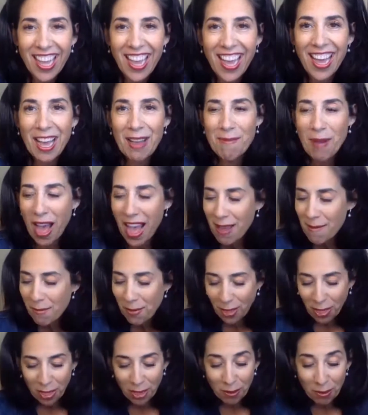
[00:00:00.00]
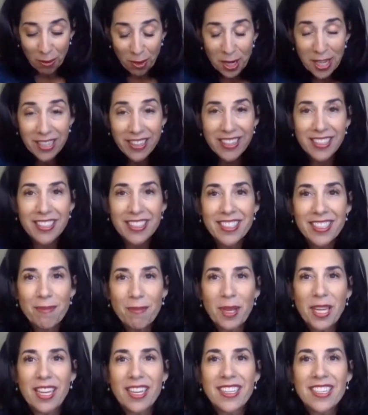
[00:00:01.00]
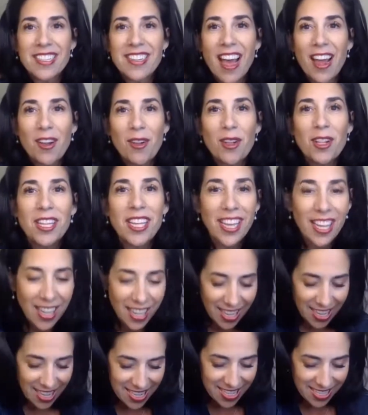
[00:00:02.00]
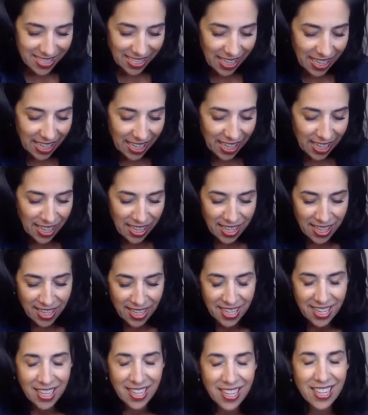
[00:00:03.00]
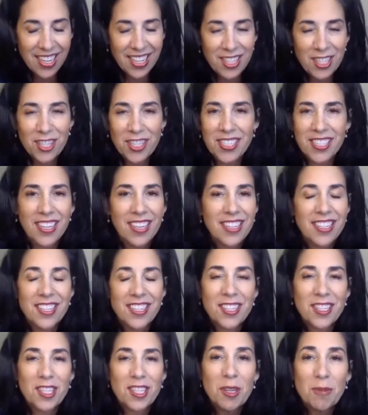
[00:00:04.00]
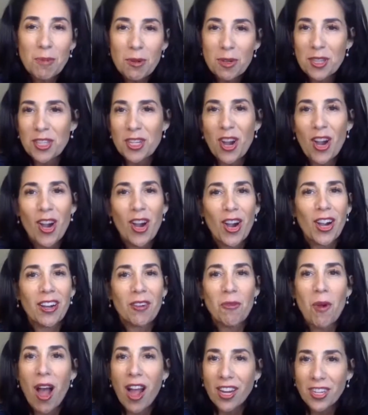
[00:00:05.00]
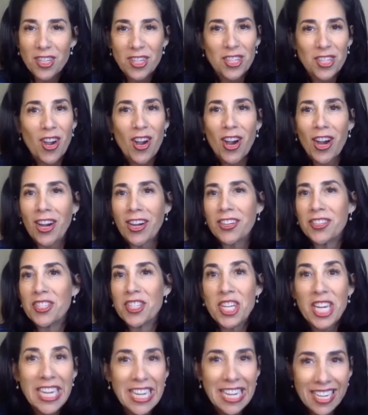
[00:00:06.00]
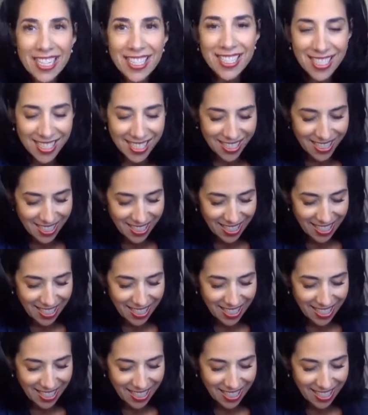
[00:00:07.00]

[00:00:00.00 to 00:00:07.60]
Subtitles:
I'm thrilled because not only is he just a superstar, rock star, genius,